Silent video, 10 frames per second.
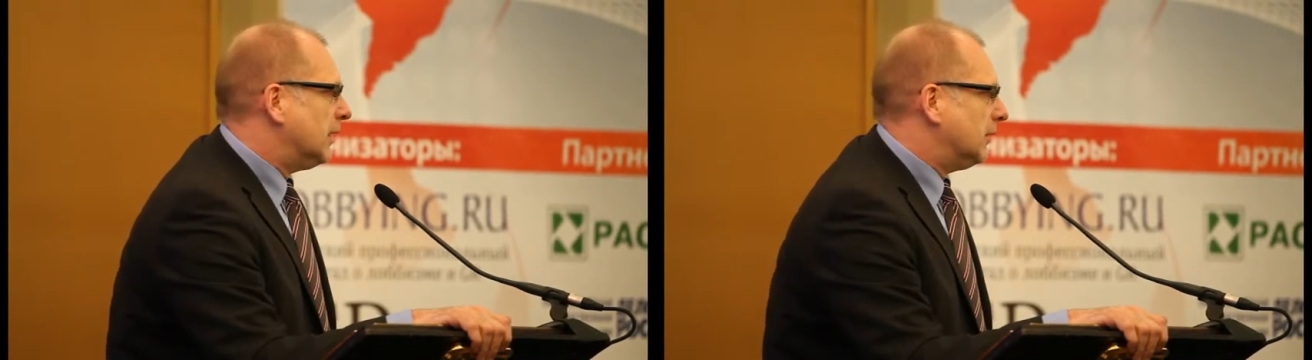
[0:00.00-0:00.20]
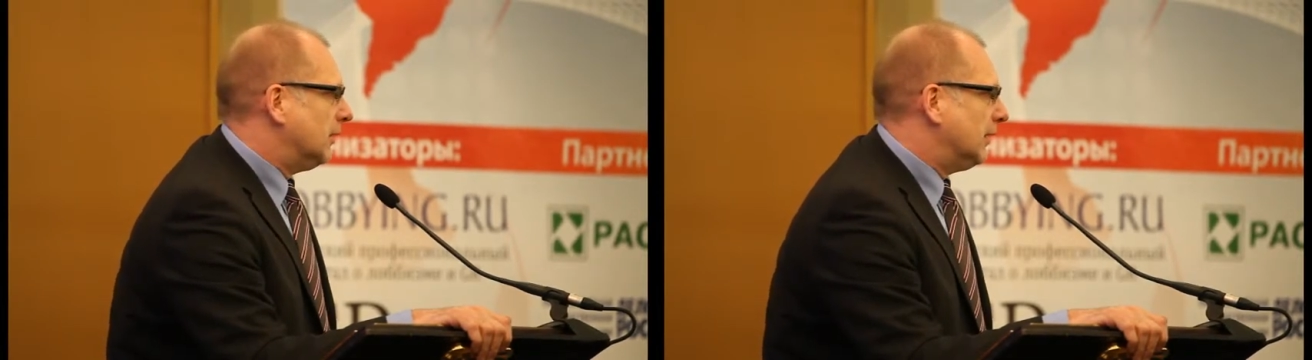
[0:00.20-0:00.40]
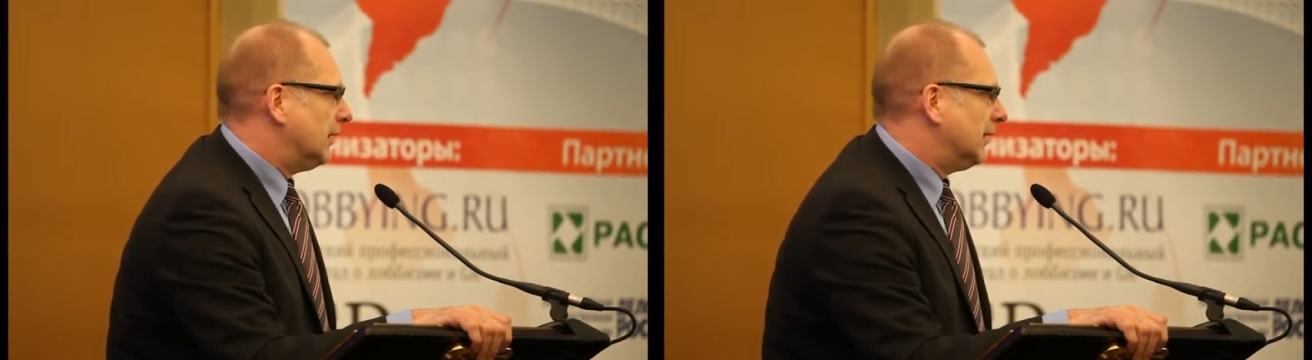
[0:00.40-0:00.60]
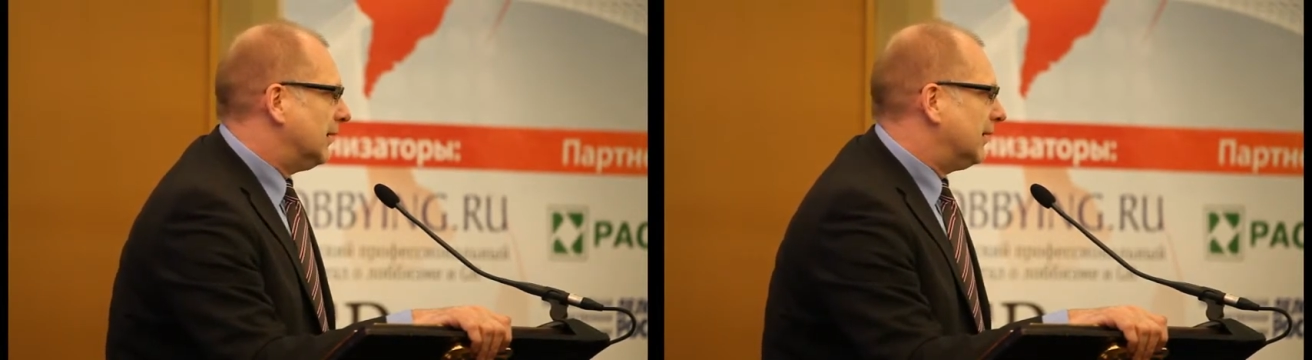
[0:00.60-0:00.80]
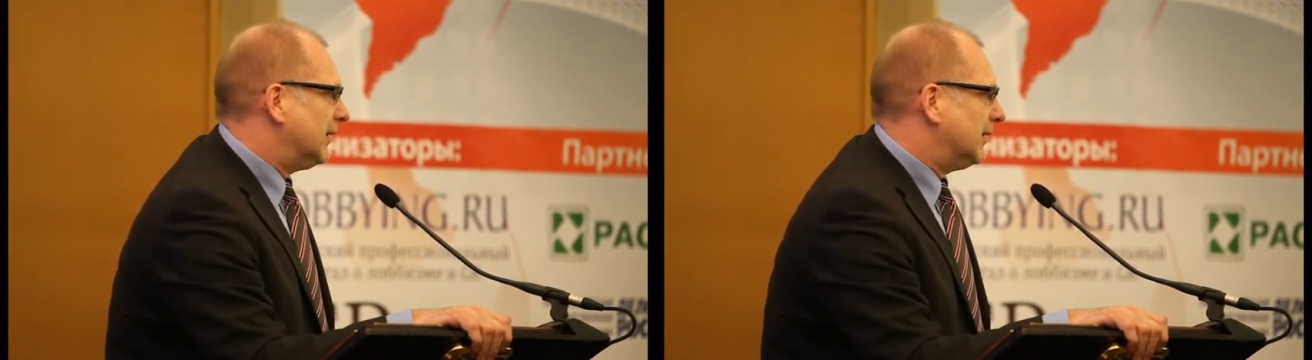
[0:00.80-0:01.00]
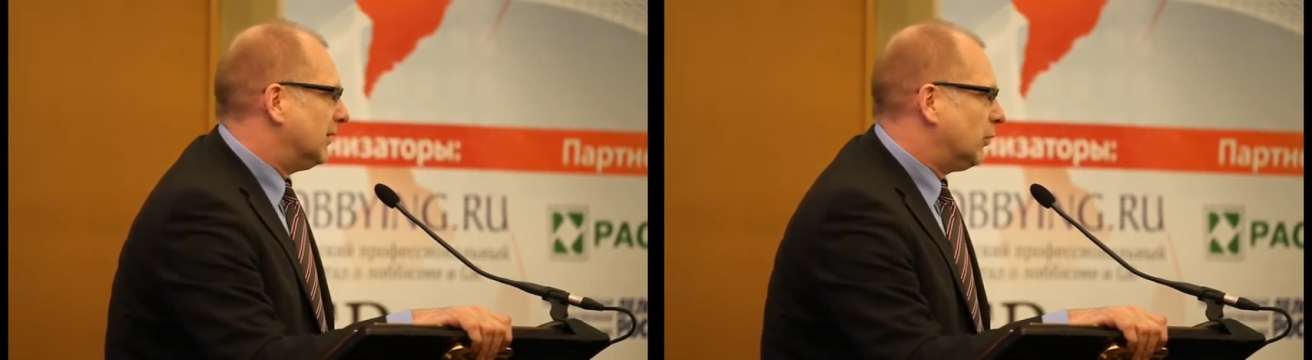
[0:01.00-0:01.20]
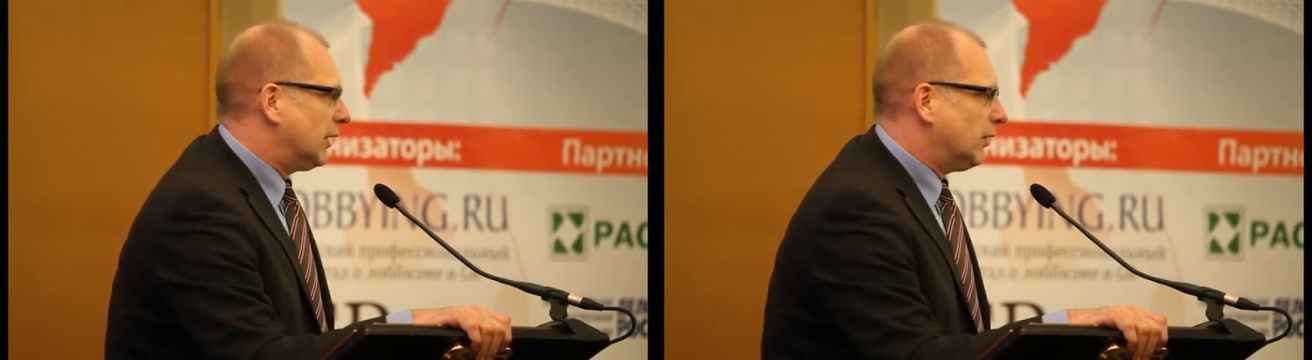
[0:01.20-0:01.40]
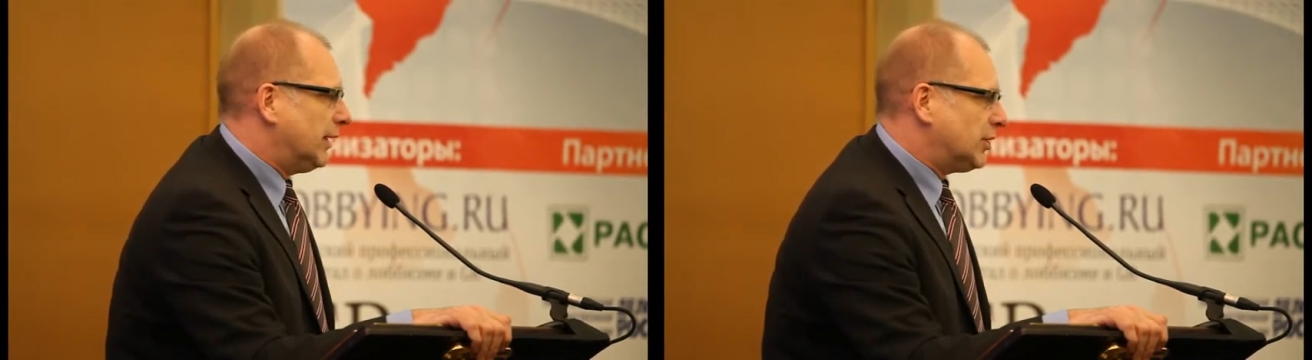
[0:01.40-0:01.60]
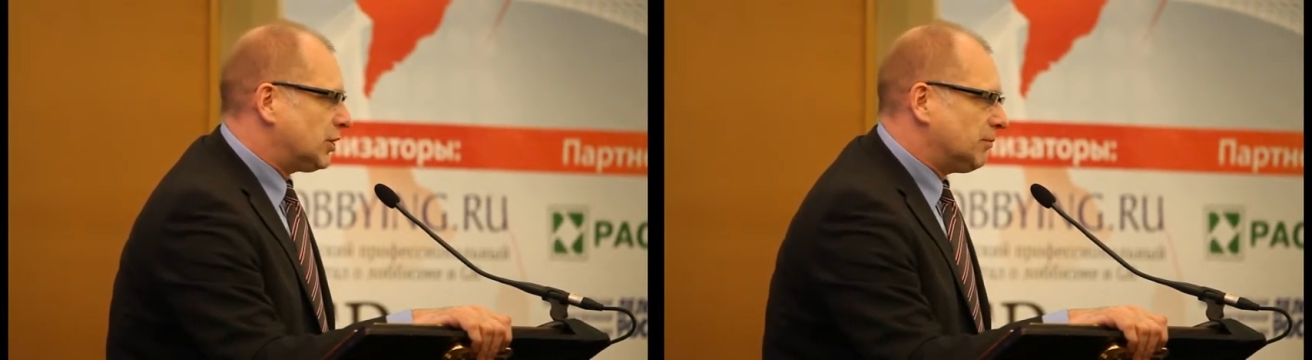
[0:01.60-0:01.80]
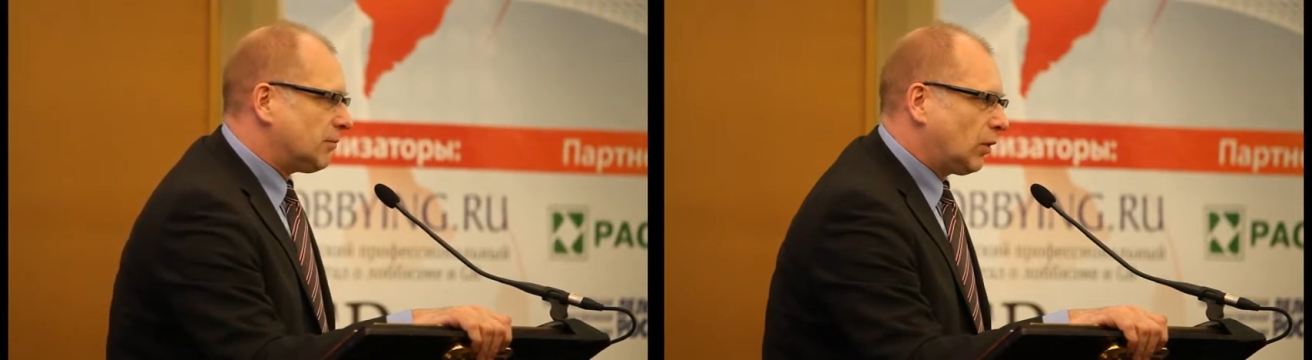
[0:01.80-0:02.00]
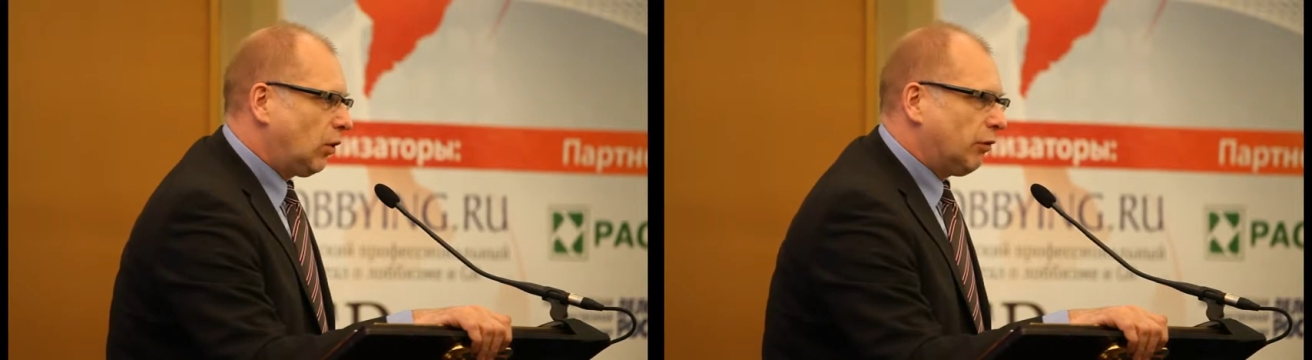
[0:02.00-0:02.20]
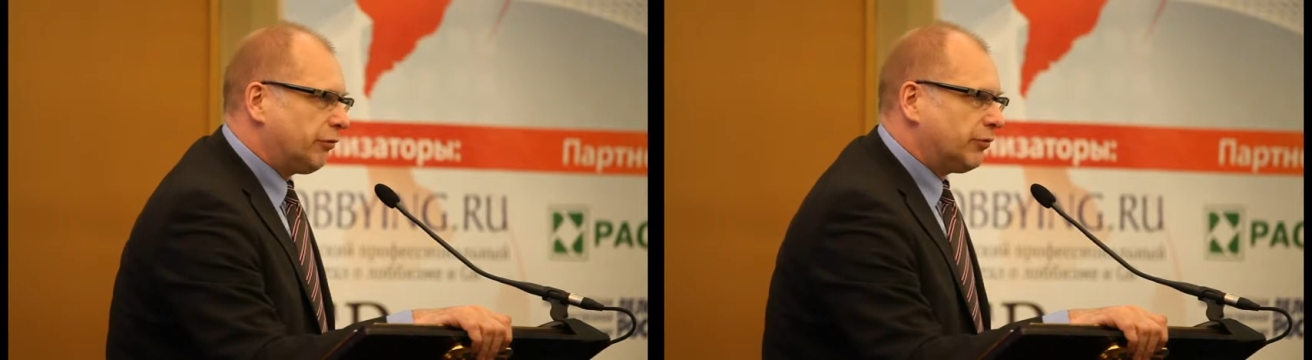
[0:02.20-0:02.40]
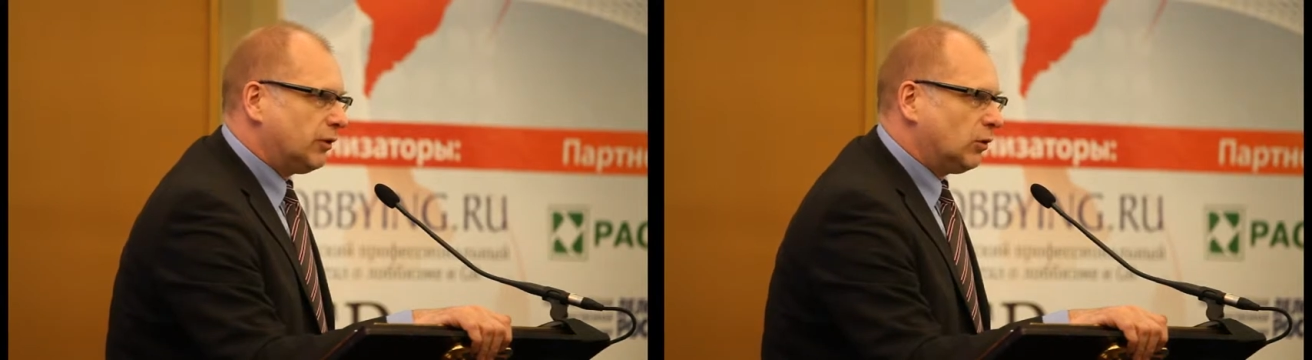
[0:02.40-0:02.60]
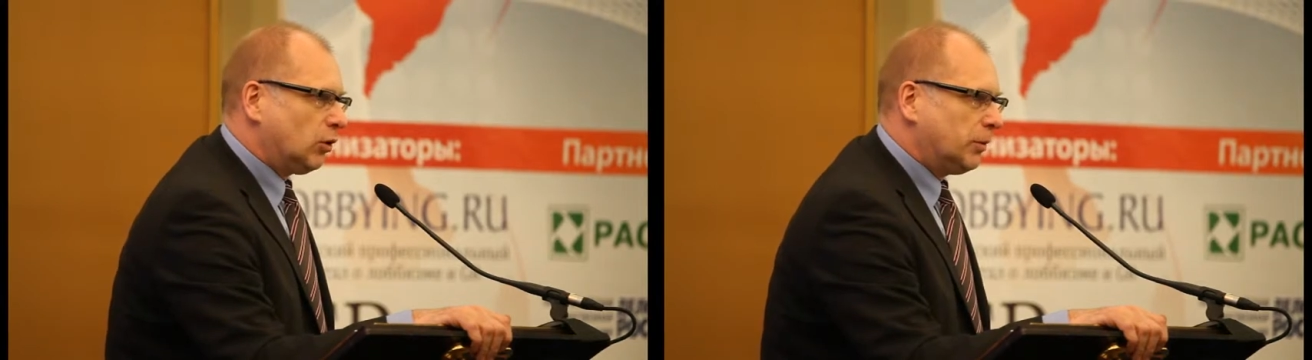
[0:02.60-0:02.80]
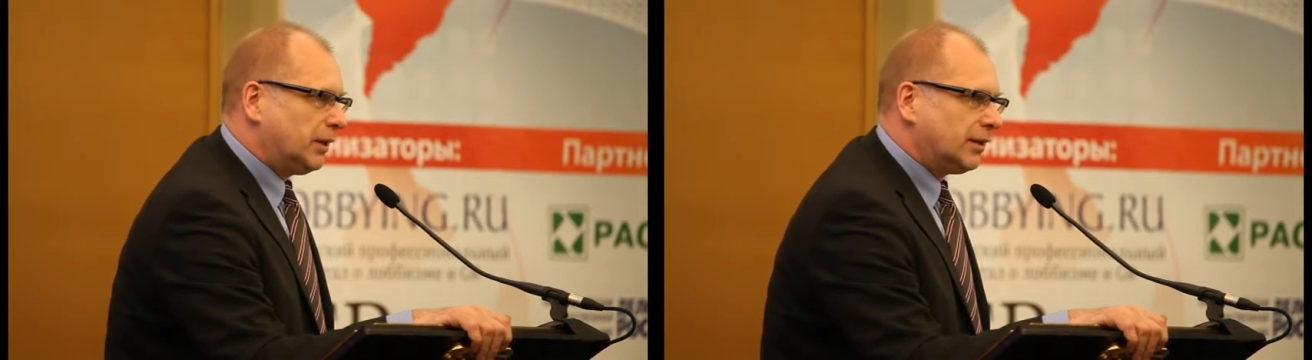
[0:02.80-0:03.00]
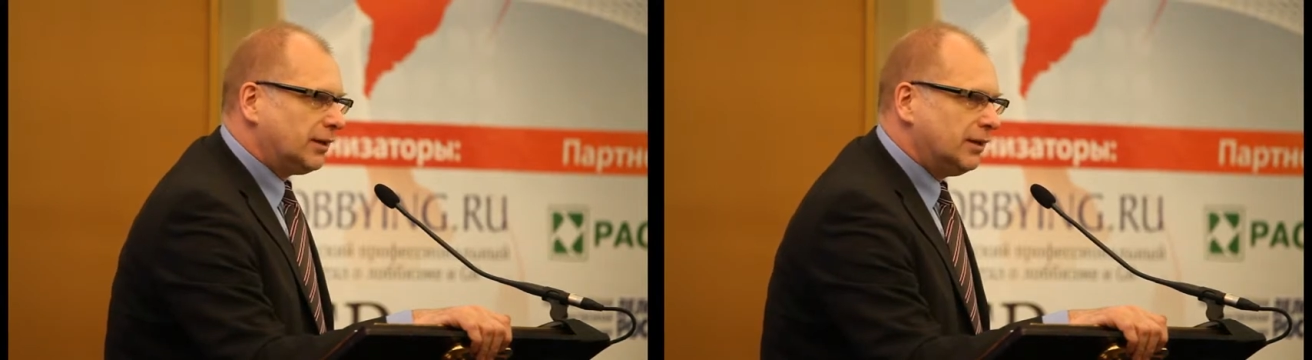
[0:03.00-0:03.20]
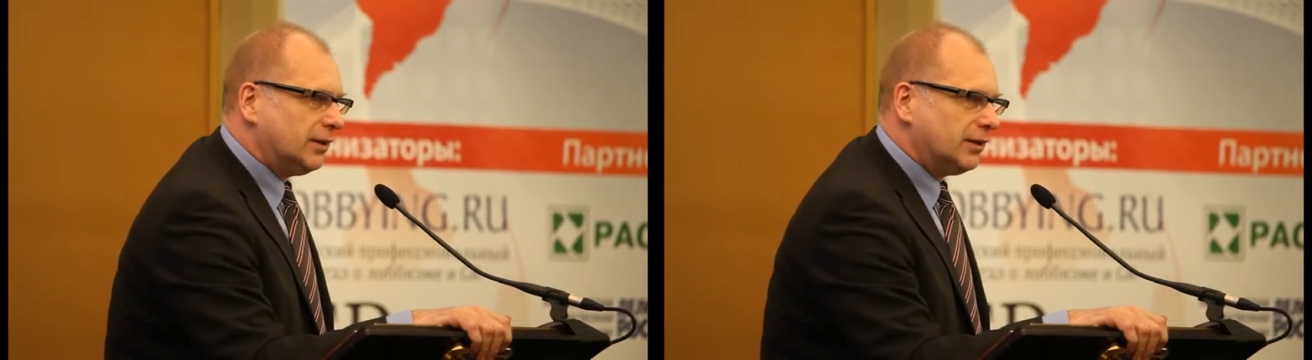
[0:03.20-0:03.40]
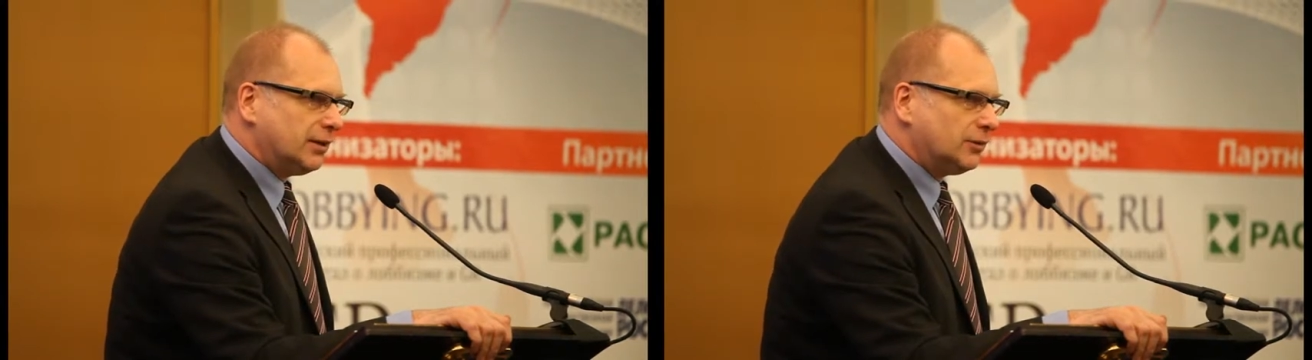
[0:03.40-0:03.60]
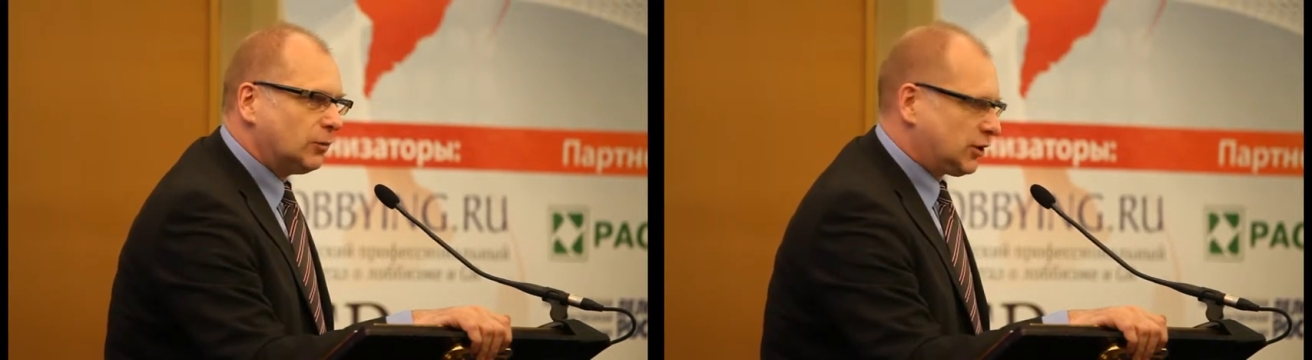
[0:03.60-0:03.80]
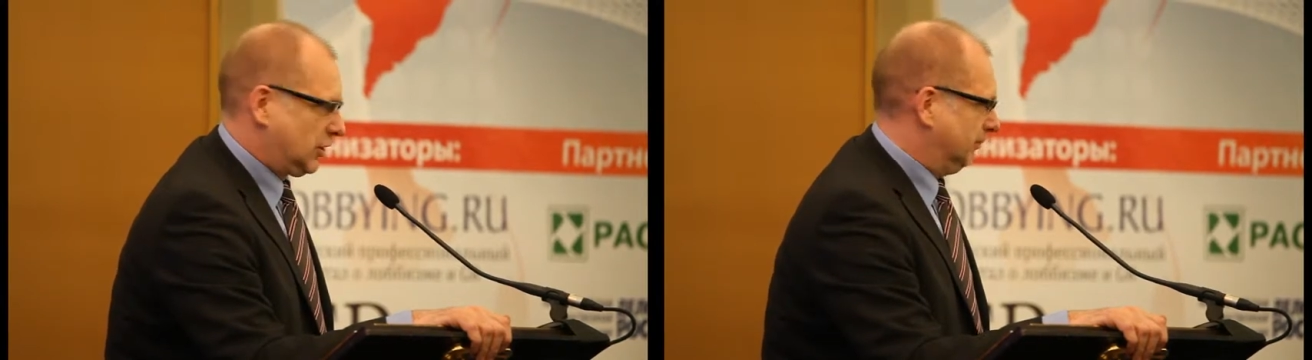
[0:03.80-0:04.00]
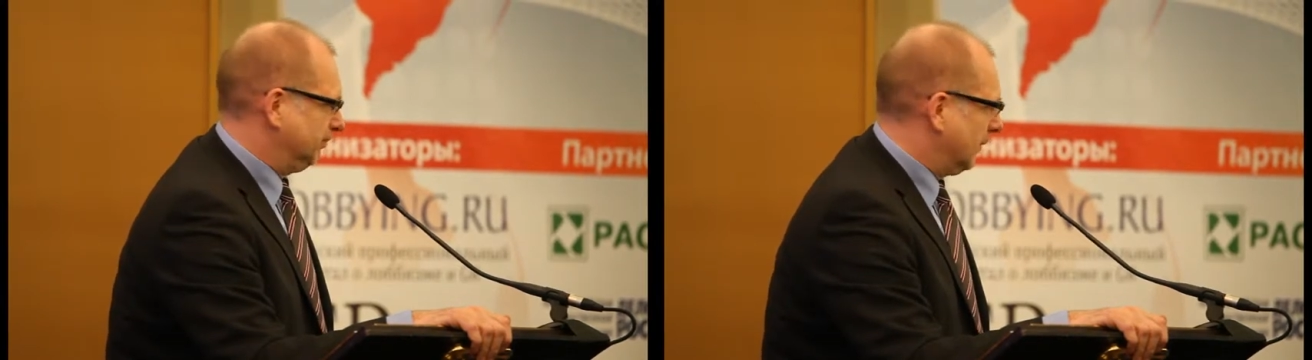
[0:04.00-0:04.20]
the regulation of lobbying here in Russia.